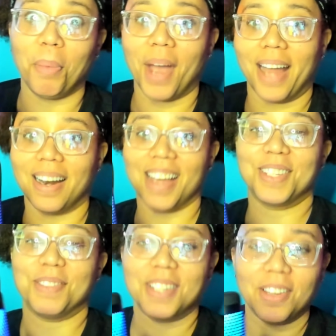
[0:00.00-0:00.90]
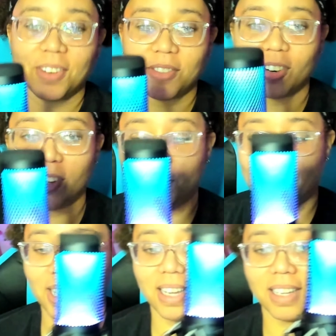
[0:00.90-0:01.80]
I knocked some stuff over on my
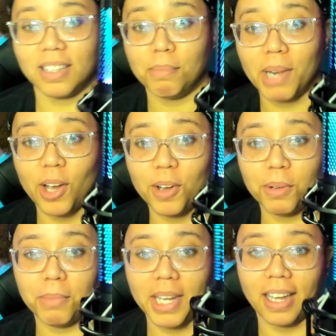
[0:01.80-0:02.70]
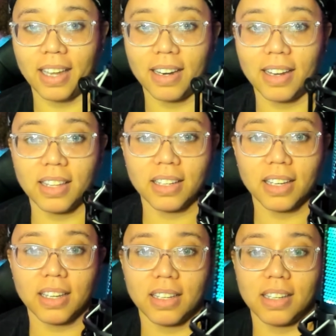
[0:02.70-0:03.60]
desk, but I hope me
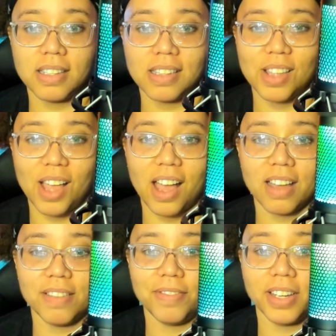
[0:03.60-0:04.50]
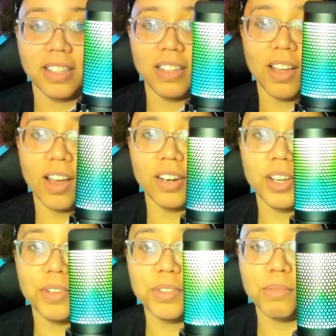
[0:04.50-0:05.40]
handling it is not affecting the
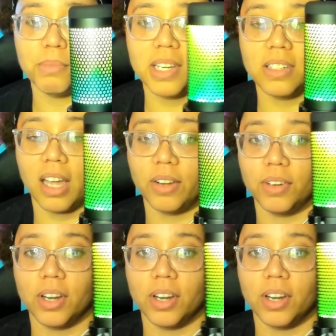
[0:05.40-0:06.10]
audio too much. I don't